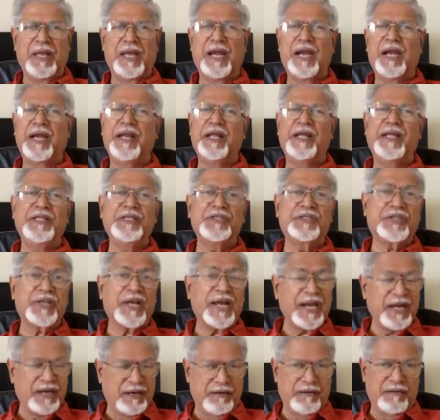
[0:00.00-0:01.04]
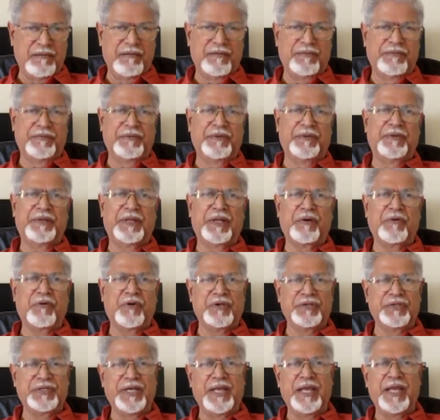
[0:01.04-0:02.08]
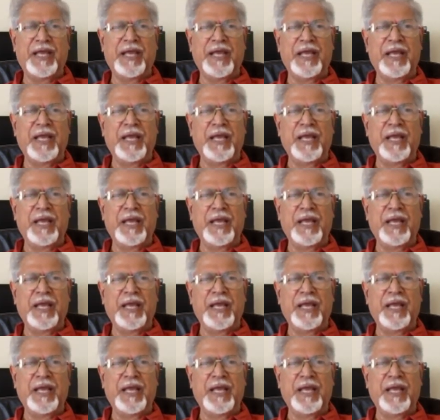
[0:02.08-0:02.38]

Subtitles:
and inside there was a